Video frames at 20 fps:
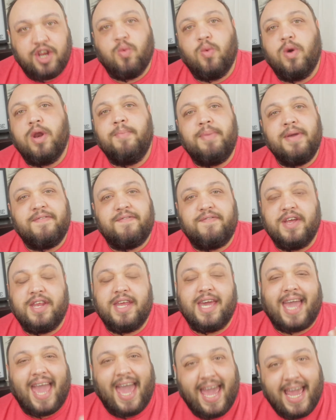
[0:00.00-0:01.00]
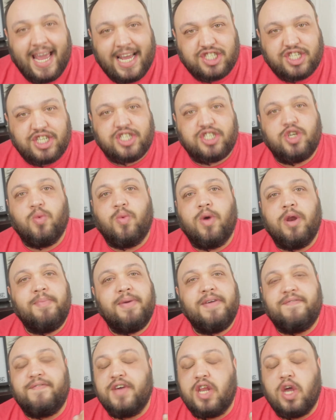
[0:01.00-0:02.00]
you wouldn't be feeling anxious, you wouldn't
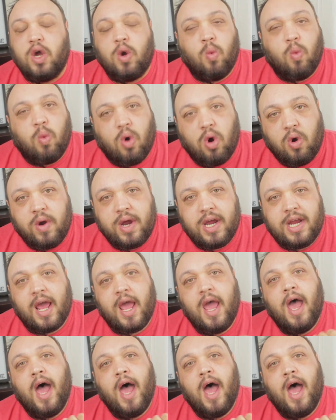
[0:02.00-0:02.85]
be feeling worried